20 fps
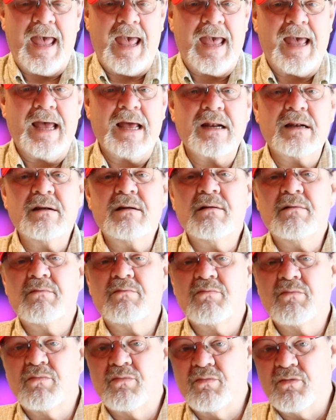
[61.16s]
and
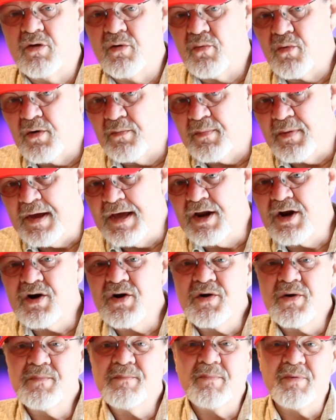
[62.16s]
the
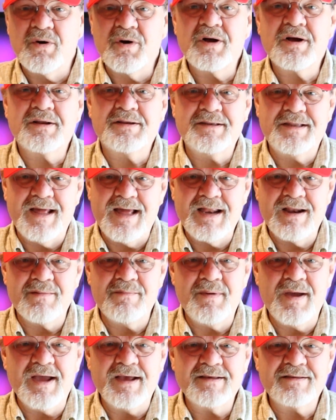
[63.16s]
Repeater Book
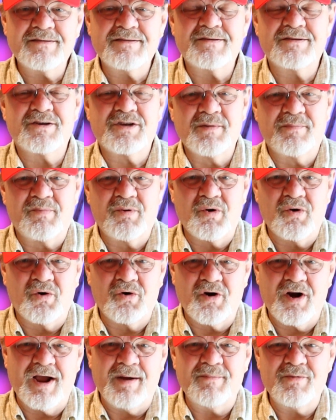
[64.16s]
database to
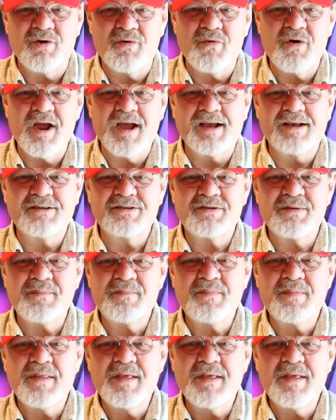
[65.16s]
program your rigs.